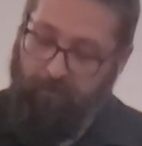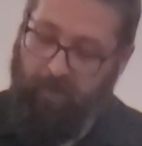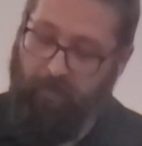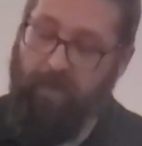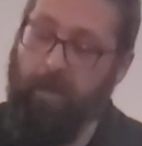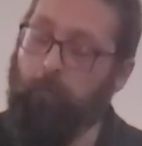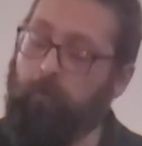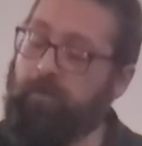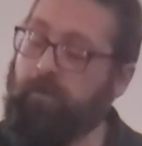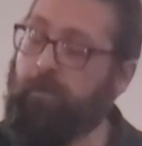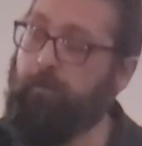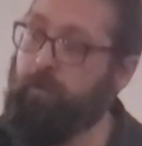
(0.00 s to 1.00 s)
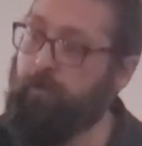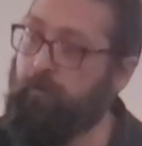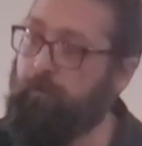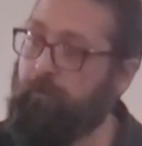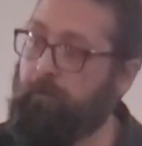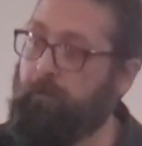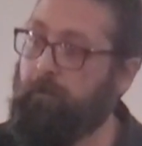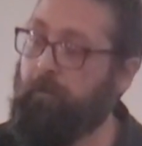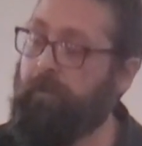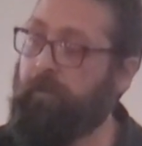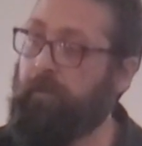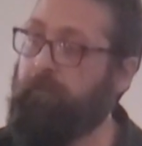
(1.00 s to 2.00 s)
that they were to commune
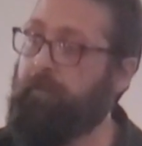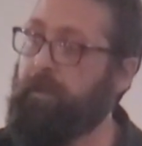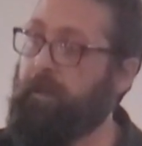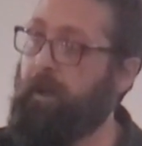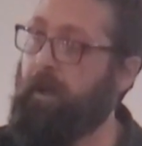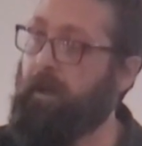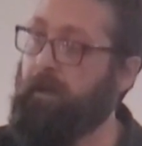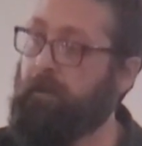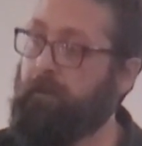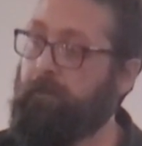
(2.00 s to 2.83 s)
with the living God